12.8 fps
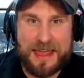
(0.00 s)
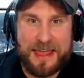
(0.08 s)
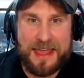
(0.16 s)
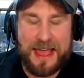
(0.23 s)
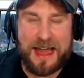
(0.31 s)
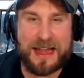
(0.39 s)

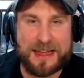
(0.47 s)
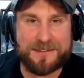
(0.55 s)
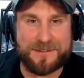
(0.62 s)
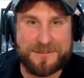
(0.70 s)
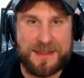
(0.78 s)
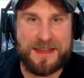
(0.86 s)
I can
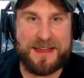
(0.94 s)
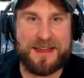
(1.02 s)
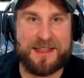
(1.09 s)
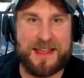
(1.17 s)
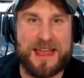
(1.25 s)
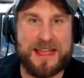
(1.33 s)

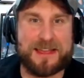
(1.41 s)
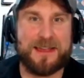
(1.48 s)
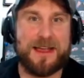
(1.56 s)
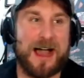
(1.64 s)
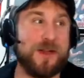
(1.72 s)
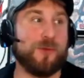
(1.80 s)
see,
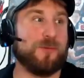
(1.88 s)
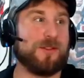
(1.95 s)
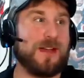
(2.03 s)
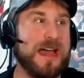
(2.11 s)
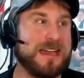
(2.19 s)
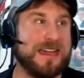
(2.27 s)
I don't
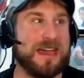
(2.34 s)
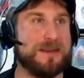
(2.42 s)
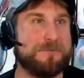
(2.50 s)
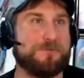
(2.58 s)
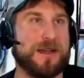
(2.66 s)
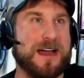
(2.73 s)
like
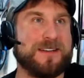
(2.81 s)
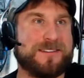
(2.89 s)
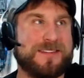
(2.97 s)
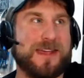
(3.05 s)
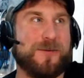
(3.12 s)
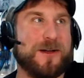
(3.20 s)
it, but I
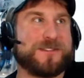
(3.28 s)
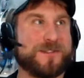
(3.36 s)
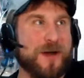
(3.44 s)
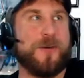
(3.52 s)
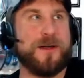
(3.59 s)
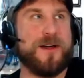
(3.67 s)
see what's
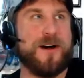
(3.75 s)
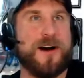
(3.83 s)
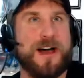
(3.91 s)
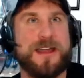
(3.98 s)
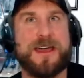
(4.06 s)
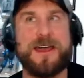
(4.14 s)
going
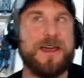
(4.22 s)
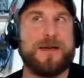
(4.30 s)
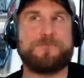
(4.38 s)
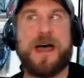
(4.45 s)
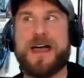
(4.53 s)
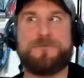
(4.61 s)
on.
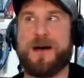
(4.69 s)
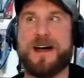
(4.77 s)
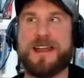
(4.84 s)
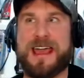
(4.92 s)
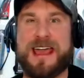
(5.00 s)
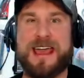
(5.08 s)
Bad
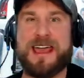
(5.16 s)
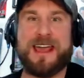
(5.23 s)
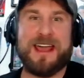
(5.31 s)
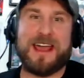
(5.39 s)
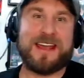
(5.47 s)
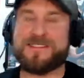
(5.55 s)
Bunny
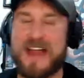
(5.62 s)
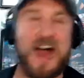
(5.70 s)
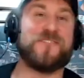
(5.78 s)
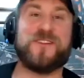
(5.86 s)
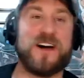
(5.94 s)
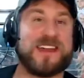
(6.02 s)
is
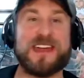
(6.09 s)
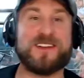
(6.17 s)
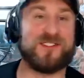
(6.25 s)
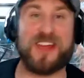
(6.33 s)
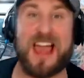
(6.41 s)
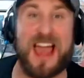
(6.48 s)
not fucking
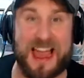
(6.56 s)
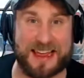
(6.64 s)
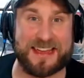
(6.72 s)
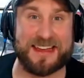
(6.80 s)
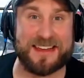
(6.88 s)
Shaq.